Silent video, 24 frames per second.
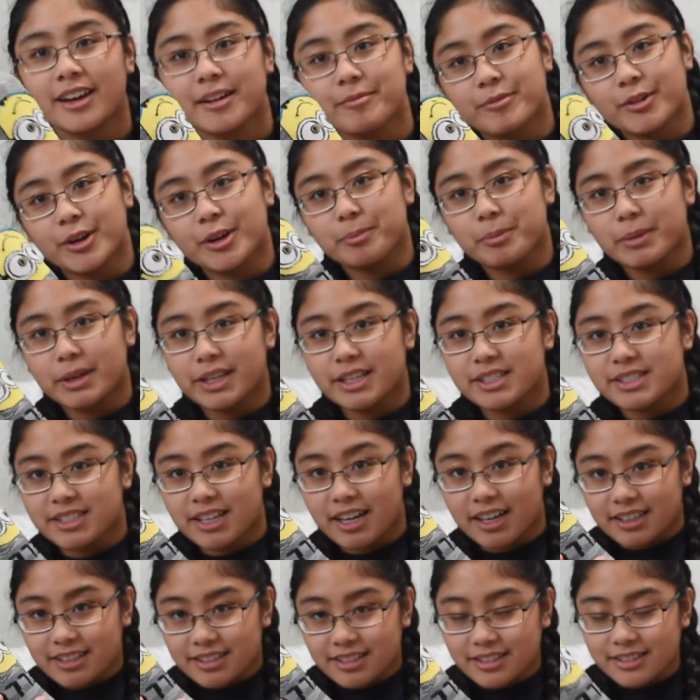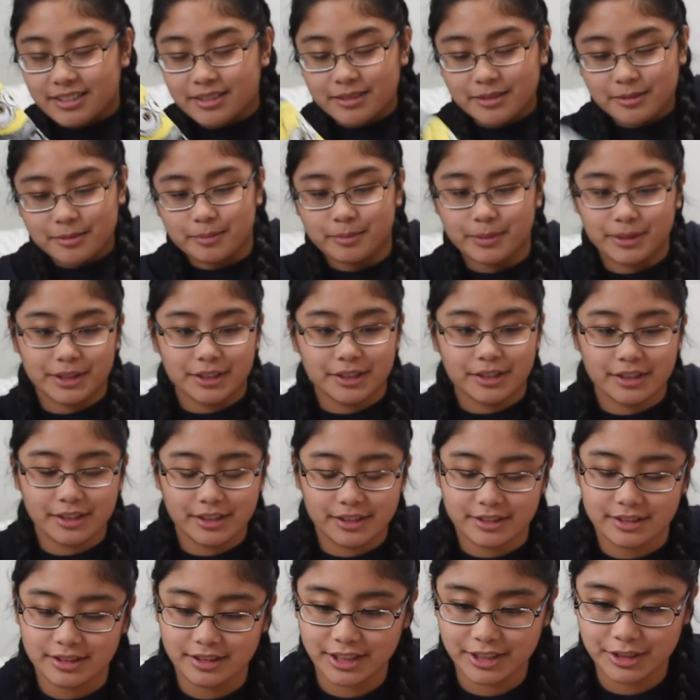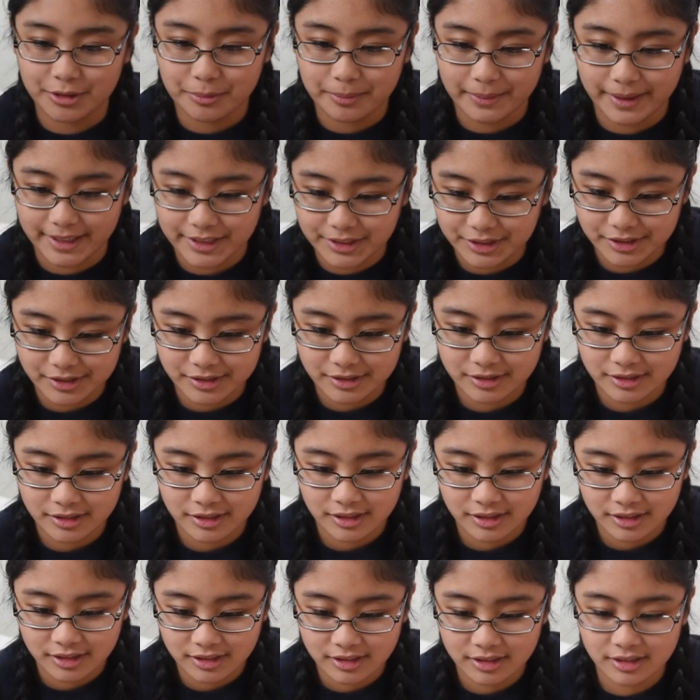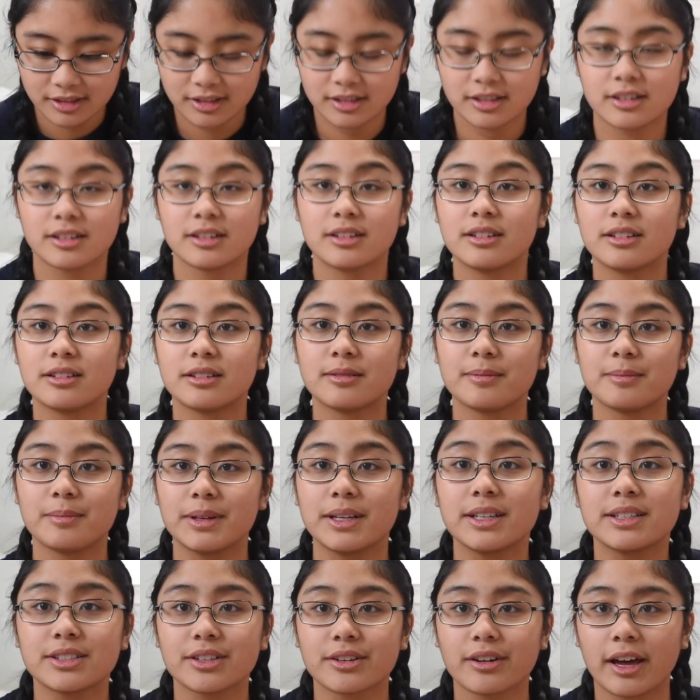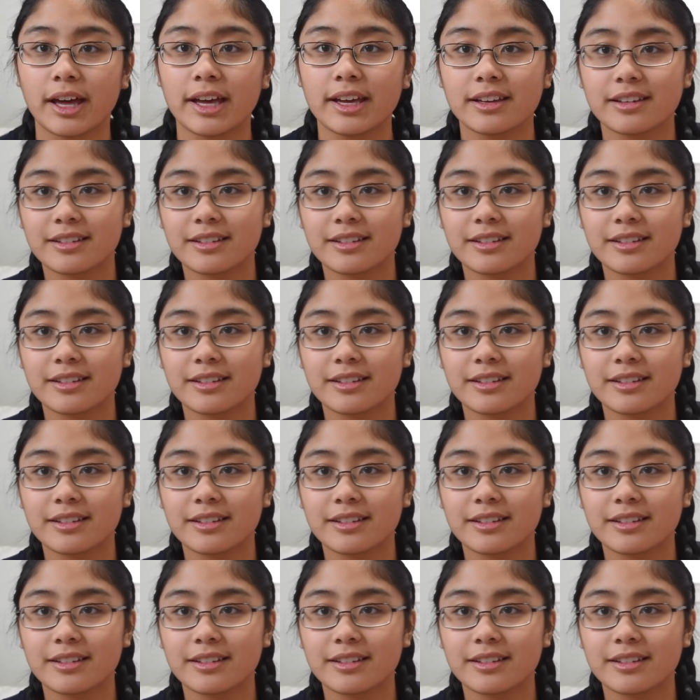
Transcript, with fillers: wearing Minion socks, but they're they don't match. But it's okay.